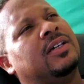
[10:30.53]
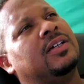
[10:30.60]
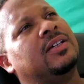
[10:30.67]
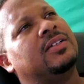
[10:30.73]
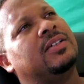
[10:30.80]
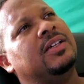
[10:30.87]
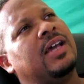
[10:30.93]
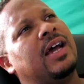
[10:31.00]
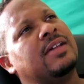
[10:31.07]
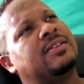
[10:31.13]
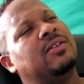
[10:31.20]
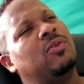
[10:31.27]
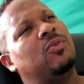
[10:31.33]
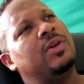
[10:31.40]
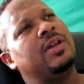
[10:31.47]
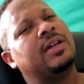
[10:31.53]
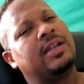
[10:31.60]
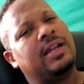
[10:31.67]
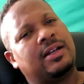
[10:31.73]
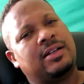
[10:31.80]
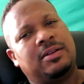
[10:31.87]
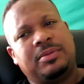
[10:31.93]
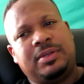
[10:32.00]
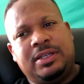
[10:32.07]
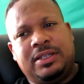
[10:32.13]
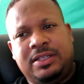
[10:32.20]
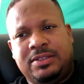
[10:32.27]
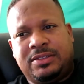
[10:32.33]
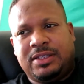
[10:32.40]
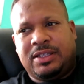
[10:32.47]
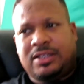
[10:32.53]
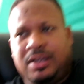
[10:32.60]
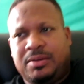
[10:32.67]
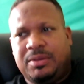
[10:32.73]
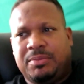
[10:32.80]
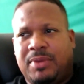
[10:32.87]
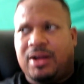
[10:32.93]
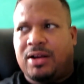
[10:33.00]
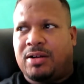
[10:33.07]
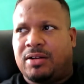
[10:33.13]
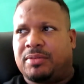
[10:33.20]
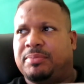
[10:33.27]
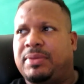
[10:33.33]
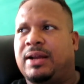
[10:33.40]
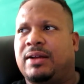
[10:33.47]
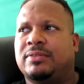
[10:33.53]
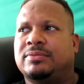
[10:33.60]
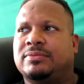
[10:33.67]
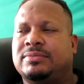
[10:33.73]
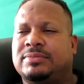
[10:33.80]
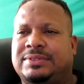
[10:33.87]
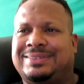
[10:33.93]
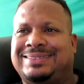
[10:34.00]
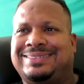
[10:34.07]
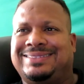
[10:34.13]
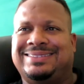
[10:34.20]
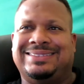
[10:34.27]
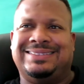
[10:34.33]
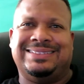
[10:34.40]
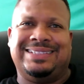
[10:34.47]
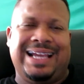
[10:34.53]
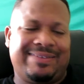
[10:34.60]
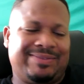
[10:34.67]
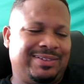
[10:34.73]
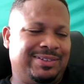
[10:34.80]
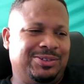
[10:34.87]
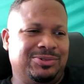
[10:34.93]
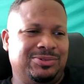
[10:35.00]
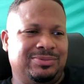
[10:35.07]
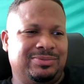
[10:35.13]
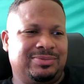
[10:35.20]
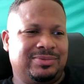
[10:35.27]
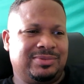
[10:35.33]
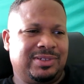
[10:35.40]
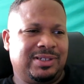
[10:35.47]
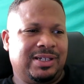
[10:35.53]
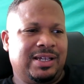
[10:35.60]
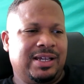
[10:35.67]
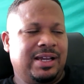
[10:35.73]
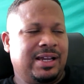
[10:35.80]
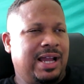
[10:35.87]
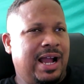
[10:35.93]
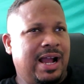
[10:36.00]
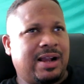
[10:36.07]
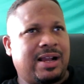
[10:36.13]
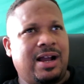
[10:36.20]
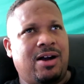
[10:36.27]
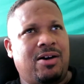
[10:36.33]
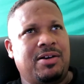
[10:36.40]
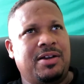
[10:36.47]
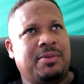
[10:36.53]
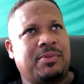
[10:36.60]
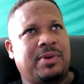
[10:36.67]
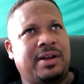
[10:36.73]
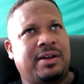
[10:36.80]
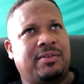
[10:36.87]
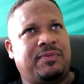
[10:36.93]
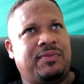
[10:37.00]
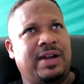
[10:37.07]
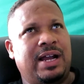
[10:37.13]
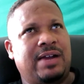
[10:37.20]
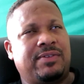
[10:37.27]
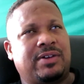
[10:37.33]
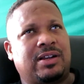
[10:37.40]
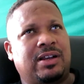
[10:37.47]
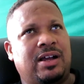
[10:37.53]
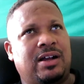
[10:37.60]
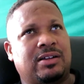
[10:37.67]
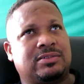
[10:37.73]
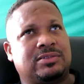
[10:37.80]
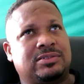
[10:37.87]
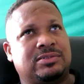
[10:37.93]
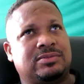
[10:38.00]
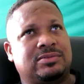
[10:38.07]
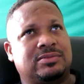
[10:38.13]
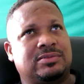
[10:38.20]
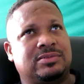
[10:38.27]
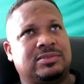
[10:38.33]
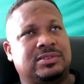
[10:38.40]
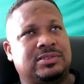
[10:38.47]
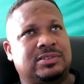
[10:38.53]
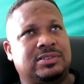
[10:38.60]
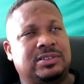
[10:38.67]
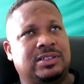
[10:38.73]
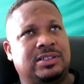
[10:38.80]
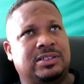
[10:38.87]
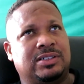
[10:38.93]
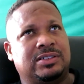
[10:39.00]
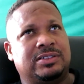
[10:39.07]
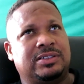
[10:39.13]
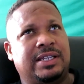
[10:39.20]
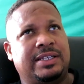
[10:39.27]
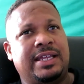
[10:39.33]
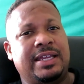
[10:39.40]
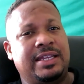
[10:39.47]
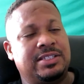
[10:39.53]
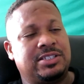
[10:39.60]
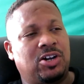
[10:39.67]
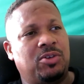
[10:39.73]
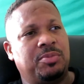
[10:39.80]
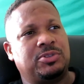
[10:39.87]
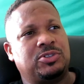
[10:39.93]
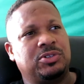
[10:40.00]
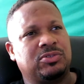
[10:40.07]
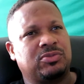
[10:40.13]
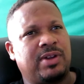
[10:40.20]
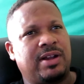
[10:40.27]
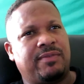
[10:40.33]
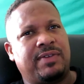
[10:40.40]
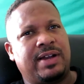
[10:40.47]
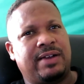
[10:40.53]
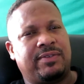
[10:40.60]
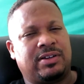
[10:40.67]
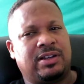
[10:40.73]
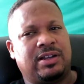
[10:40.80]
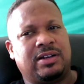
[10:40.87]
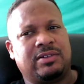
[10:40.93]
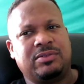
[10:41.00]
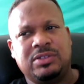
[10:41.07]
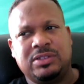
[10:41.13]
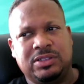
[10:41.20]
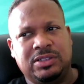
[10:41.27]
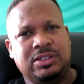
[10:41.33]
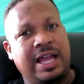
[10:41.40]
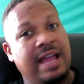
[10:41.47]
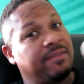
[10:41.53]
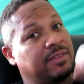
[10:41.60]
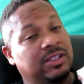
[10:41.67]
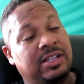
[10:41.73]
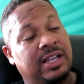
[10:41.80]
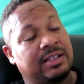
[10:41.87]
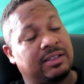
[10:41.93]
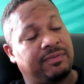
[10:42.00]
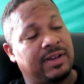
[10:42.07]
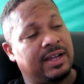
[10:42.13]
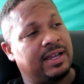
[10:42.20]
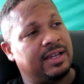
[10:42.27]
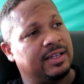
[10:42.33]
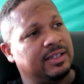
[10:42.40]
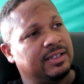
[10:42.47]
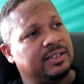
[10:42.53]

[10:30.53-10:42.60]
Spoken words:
See, I said, when can I come get it? He said, come tomorrow about afternoon. I called him around 5 o'clock. That day he told me to, it was around 5 o'clock. A little after 5.